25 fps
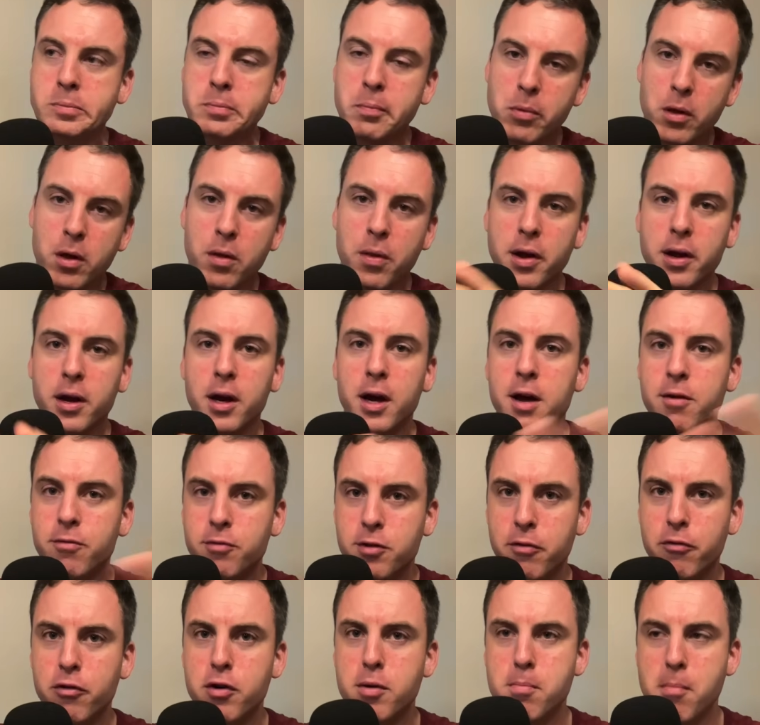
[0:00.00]
like, I have
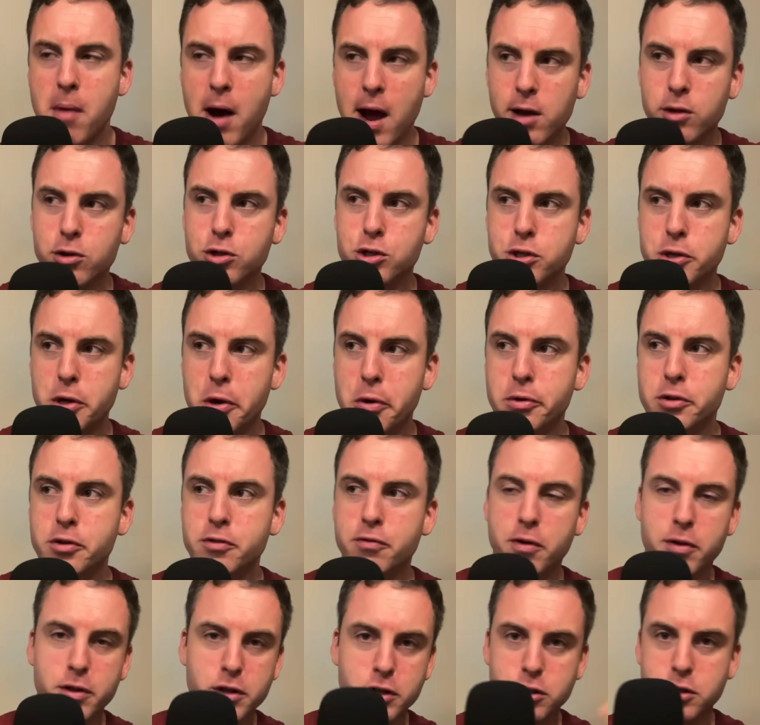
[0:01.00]
different milestones
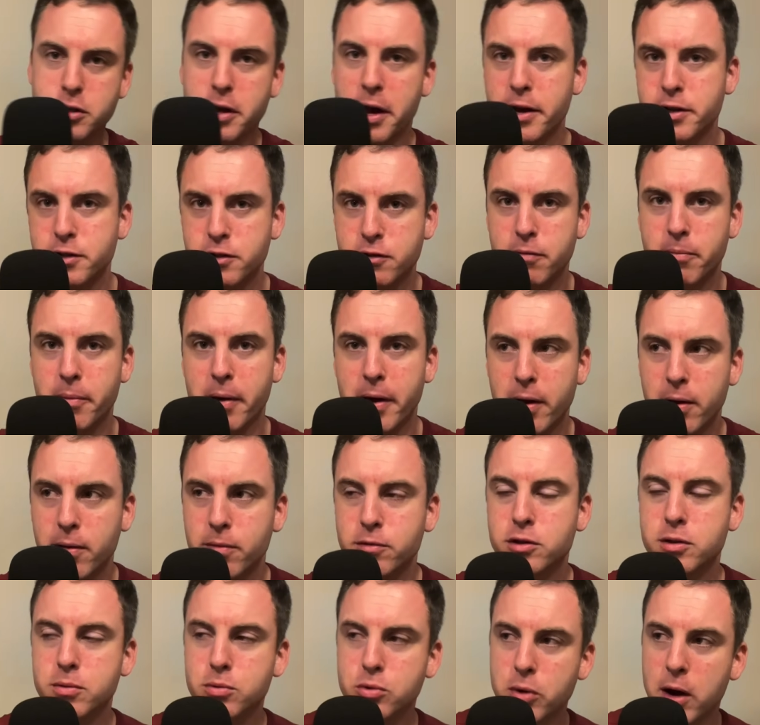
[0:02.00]
for the size of my
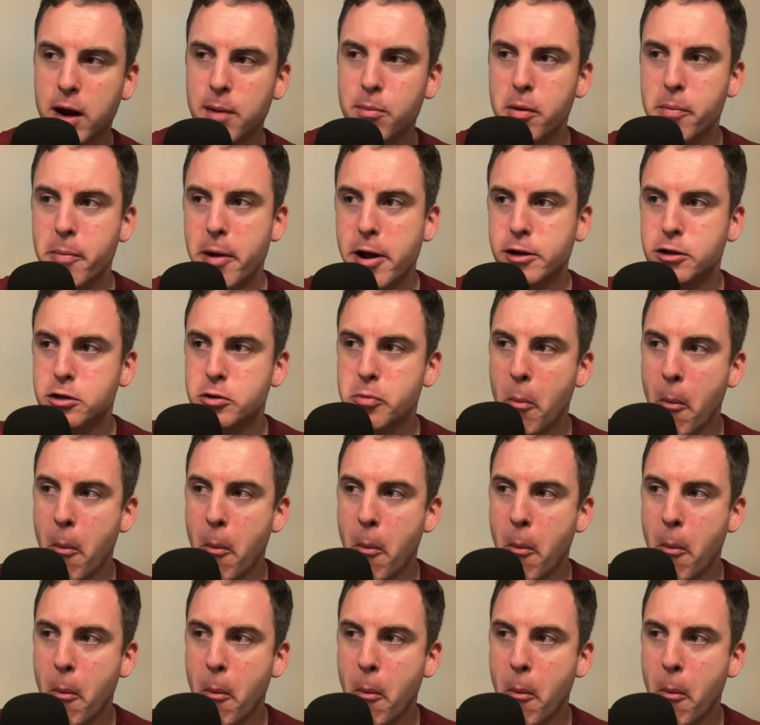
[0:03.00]
subscriber base,